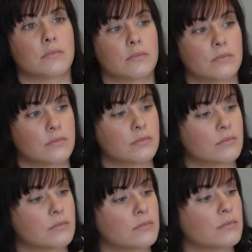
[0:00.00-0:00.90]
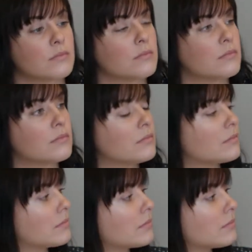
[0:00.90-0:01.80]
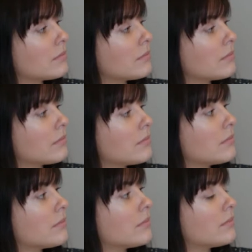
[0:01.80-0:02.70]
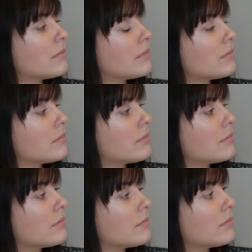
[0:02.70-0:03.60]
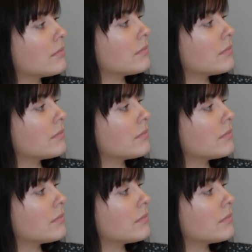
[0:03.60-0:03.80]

The person shown says nothing.